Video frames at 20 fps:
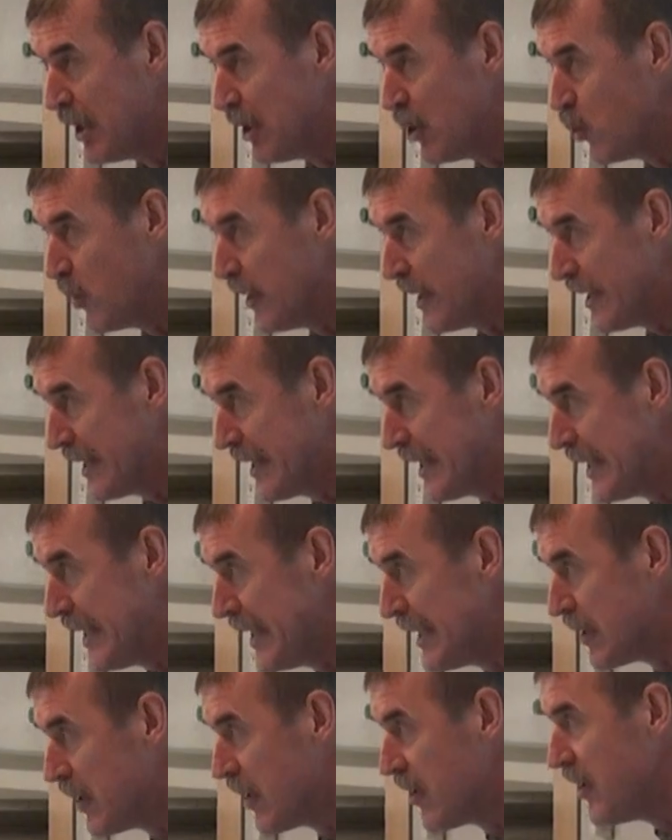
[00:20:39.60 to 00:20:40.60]
will
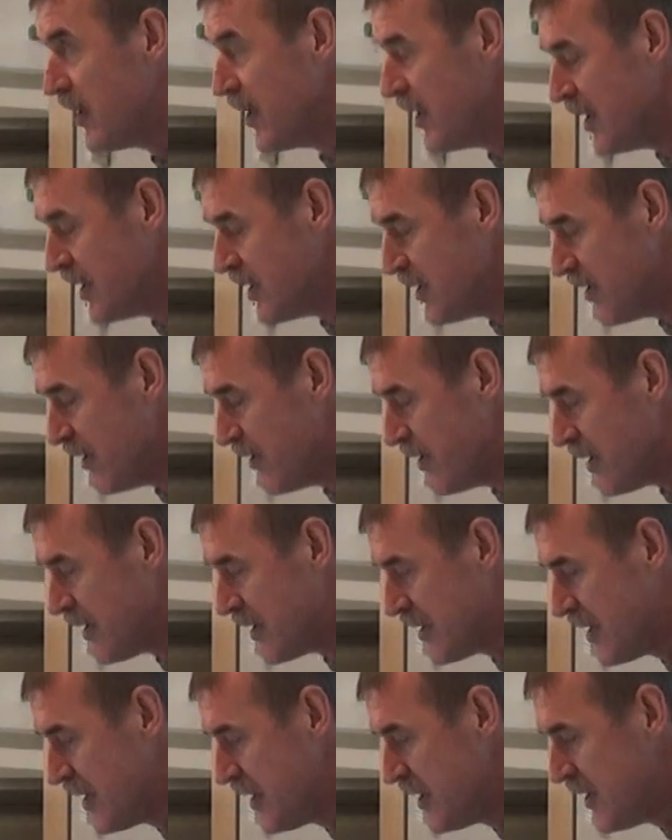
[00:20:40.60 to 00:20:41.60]
kill the
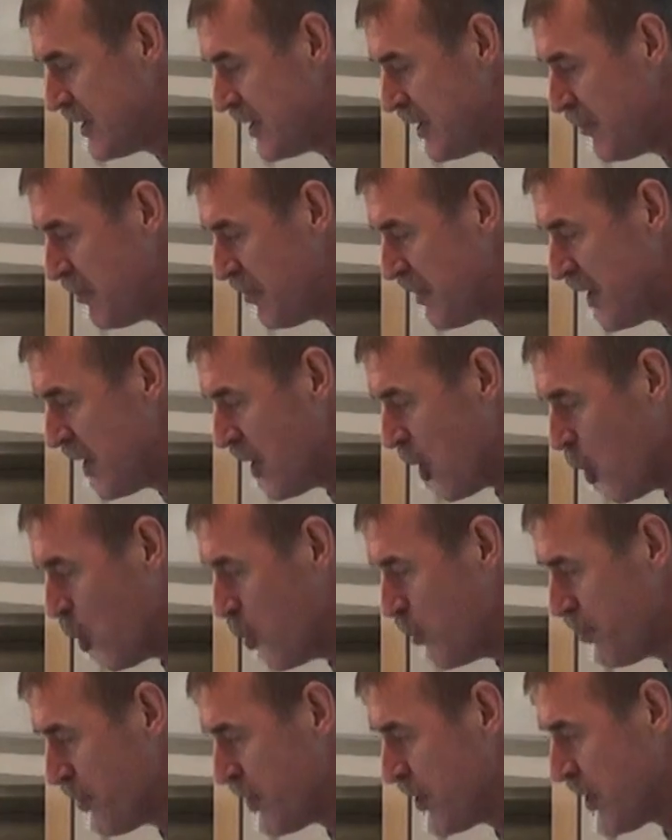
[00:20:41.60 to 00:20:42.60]
TCP
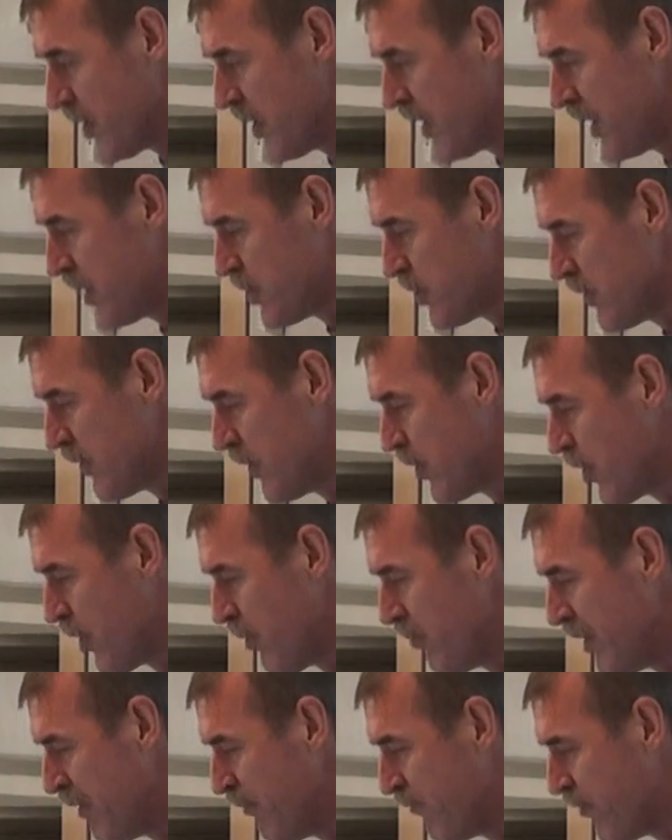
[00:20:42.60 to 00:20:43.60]
open connection
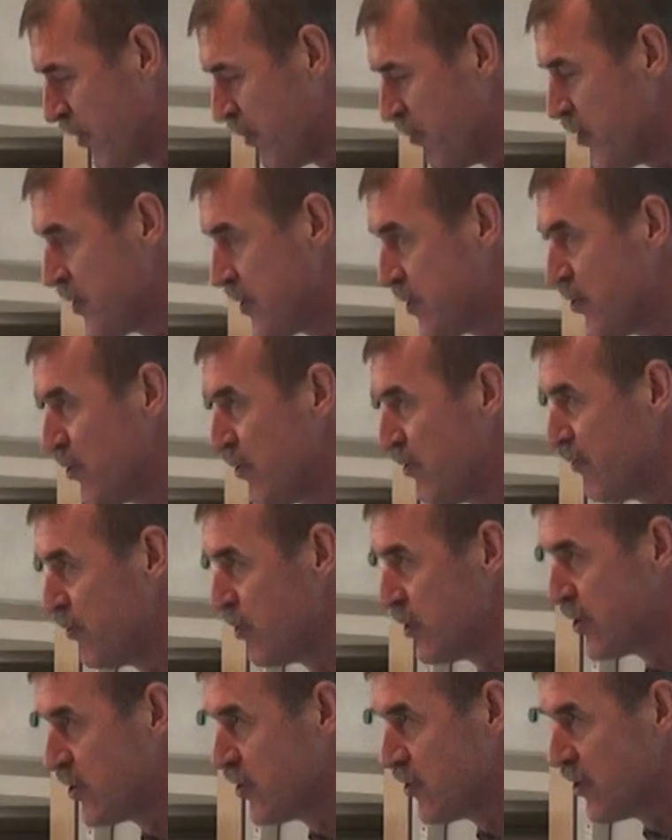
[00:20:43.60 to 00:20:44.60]
coming from the
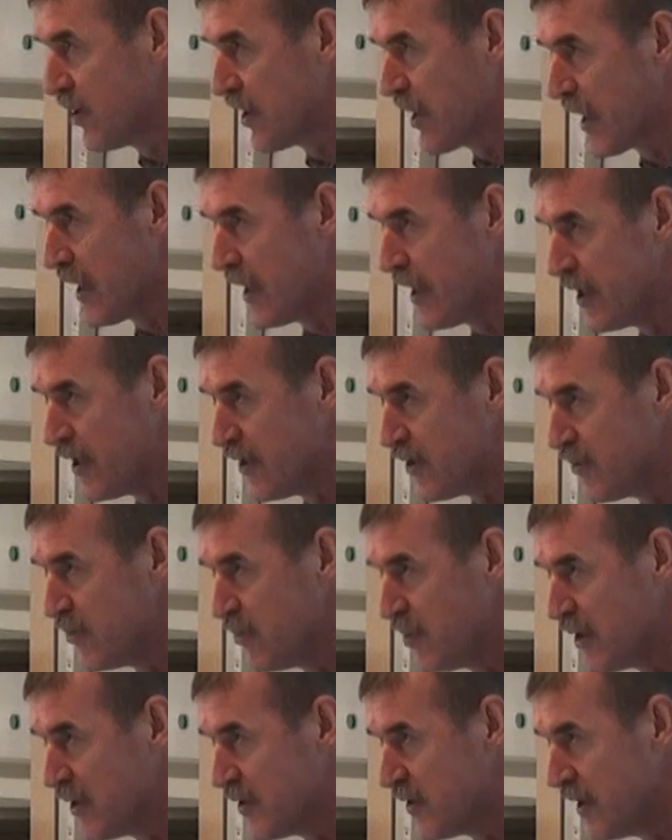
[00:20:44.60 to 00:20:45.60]
server to the client
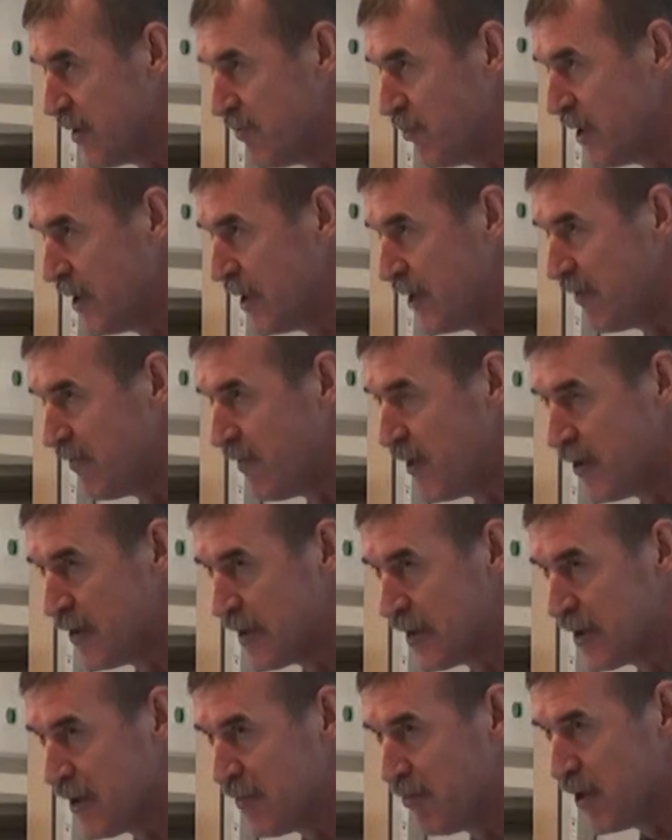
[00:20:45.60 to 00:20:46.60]
because they believe there is
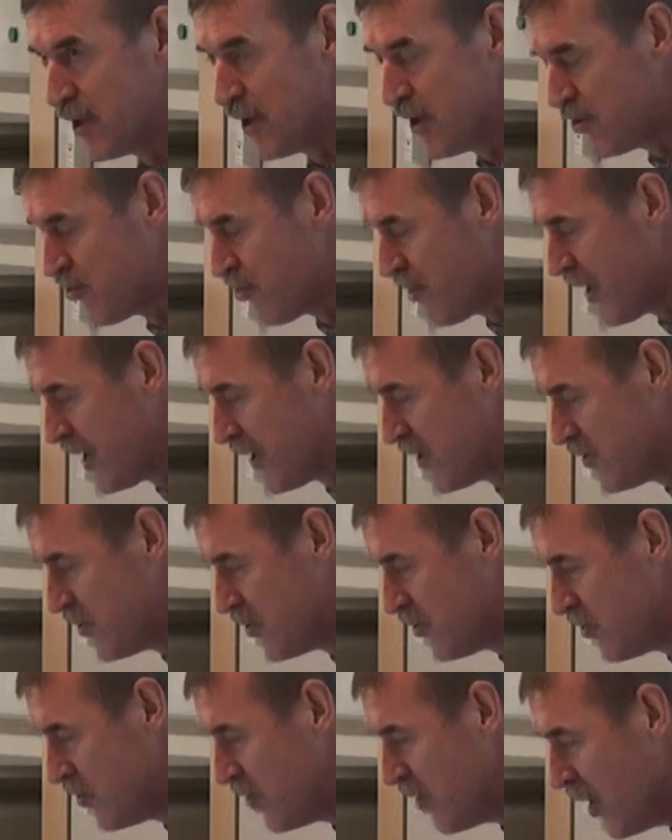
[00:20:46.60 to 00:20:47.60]
somebody trying
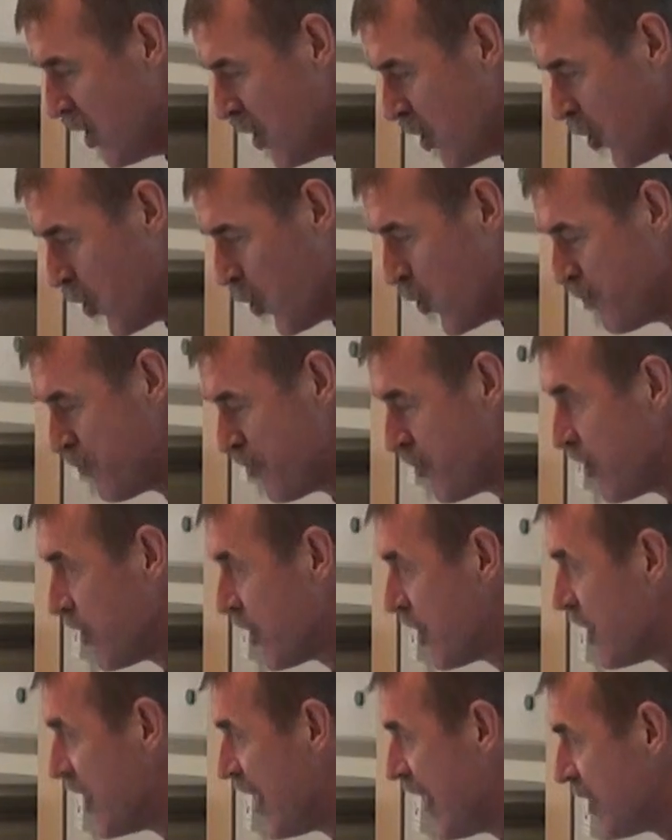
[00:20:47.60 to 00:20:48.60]
to open a
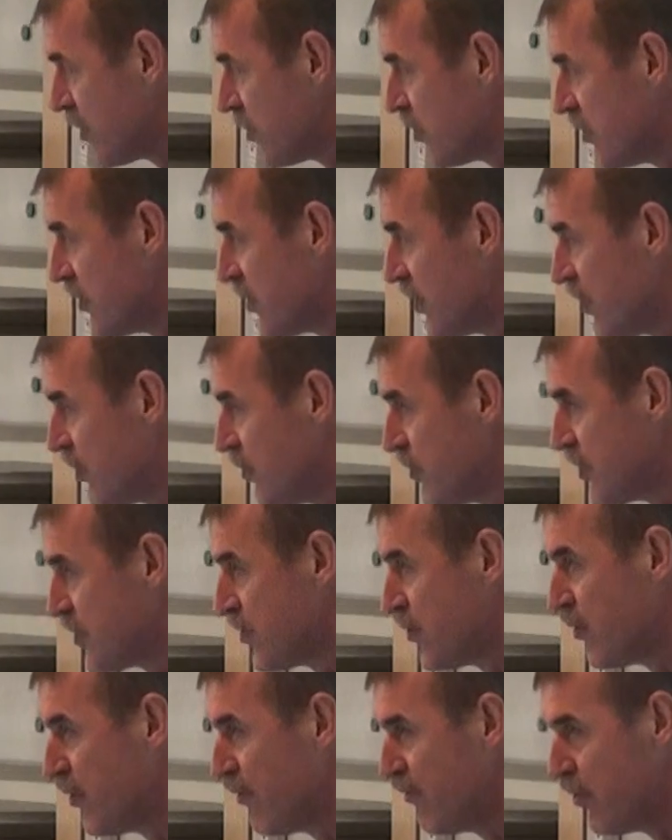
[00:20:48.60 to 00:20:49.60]
connection on a
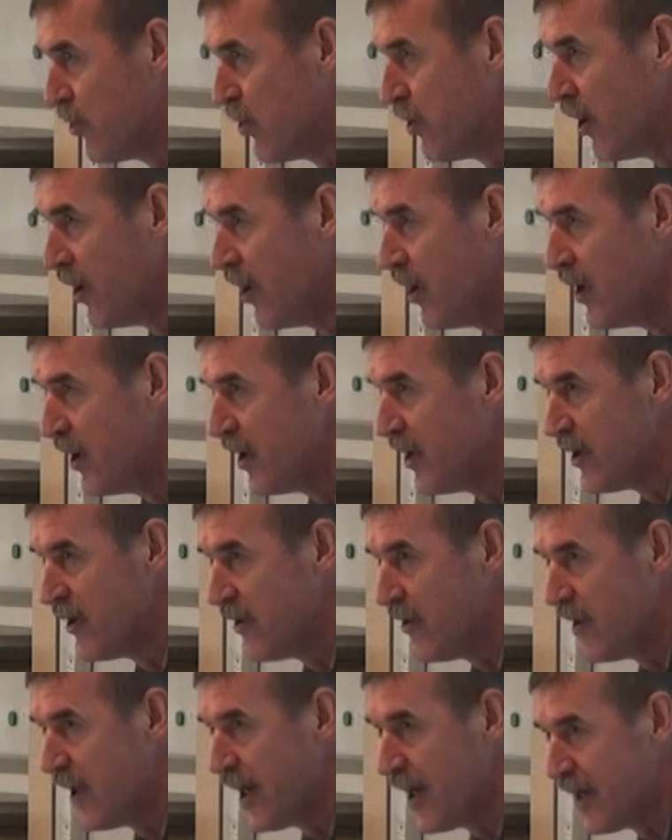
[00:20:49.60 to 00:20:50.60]
server
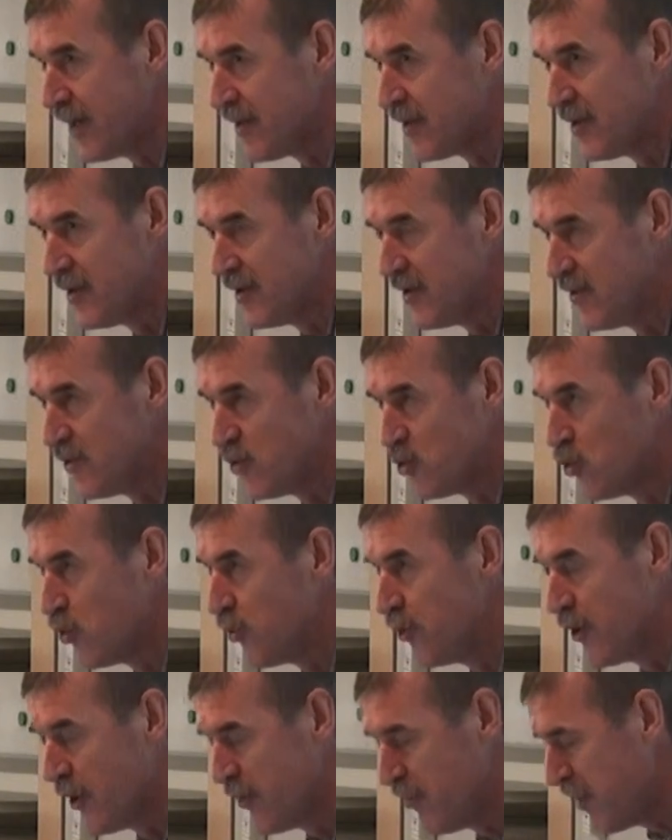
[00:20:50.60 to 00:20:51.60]
that
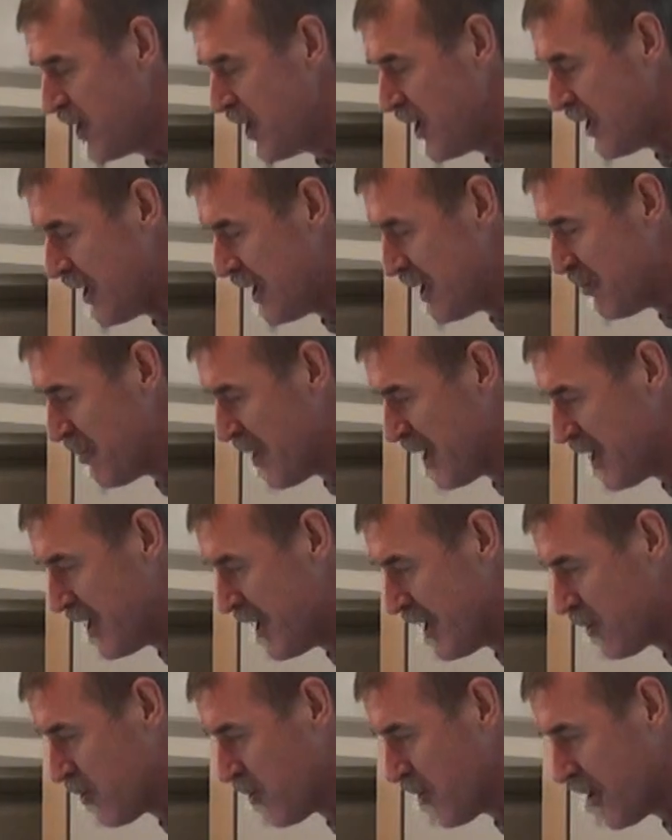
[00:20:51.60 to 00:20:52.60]
should not be in my
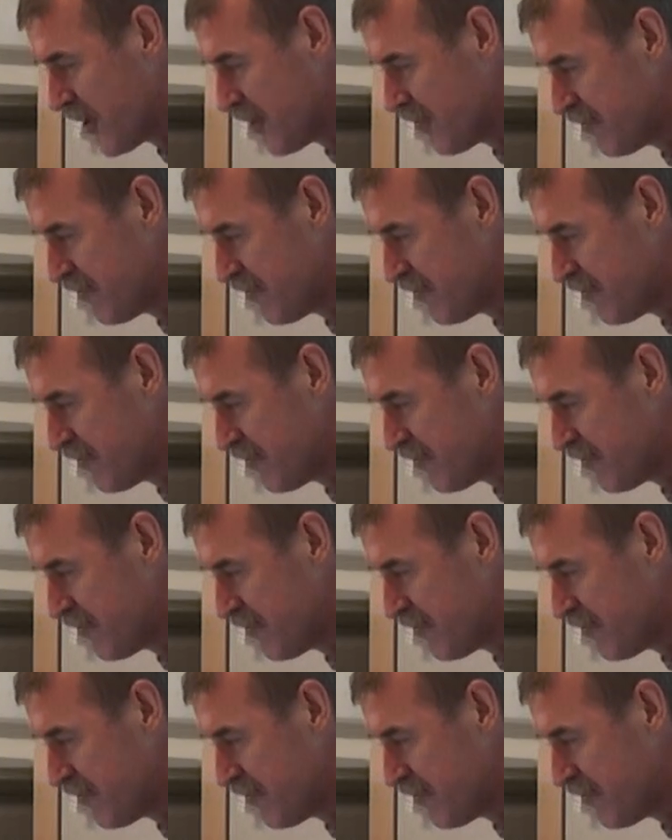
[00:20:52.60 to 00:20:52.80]
network.